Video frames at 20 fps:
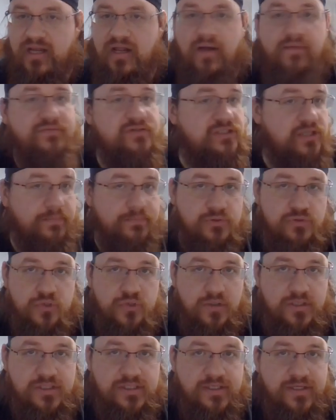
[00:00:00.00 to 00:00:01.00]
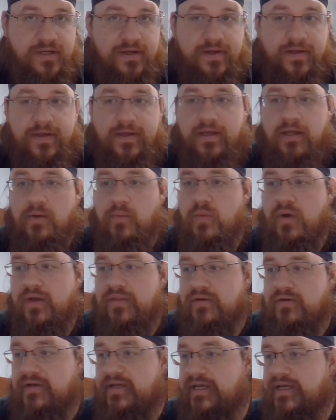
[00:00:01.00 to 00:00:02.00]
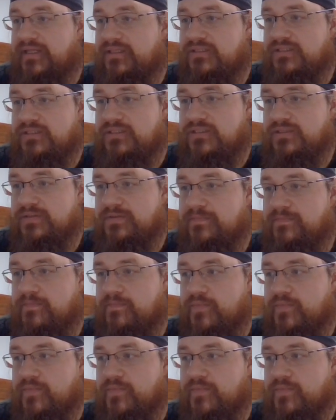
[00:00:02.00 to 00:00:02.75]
of some sort whether it's